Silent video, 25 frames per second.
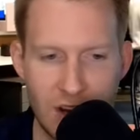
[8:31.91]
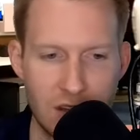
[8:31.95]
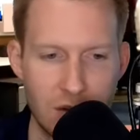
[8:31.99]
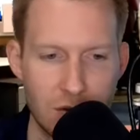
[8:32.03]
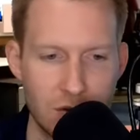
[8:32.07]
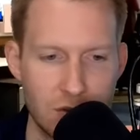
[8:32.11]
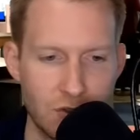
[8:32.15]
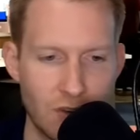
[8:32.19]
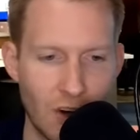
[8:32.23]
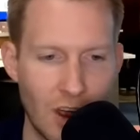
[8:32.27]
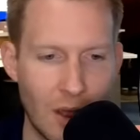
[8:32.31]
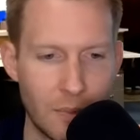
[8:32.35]

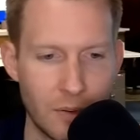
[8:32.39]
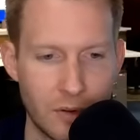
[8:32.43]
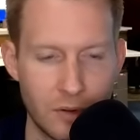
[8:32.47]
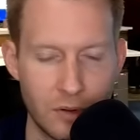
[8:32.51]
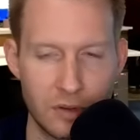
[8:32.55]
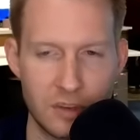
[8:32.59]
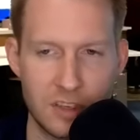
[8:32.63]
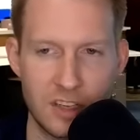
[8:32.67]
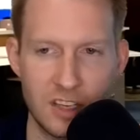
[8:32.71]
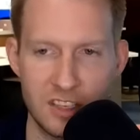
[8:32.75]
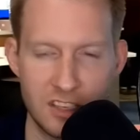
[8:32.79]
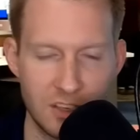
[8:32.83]
those tropical
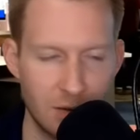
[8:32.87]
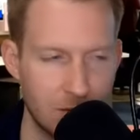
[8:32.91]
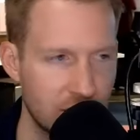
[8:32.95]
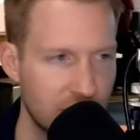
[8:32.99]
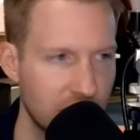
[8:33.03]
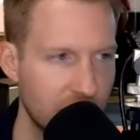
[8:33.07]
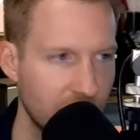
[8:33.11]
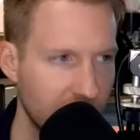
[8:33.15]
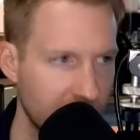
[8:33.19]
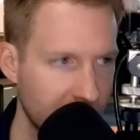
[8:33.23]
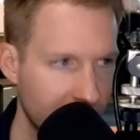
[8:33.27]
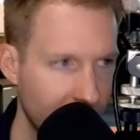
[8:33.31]
systems,
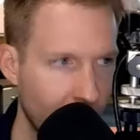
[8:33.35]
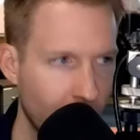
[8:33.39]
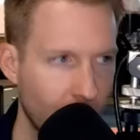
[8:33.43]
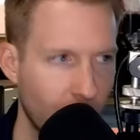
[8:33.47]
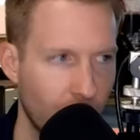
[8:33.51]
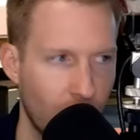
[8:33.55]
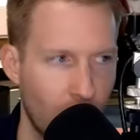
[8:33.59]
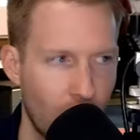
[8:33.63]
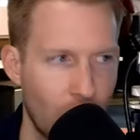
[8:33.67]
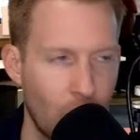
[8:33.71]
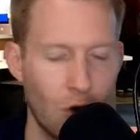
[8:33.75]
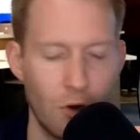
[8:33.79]
those more
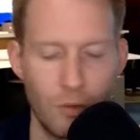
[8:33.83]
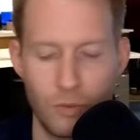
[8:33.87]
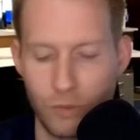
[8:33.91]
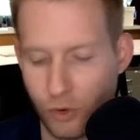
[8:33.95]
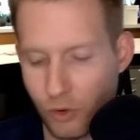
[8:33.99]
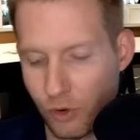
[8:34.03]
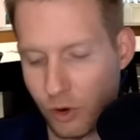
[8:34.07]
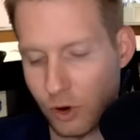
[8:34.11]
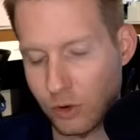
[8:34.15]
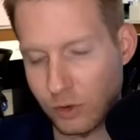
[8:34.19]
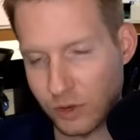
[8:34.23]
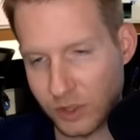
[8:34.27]

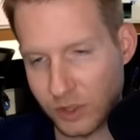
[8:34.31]
homegrown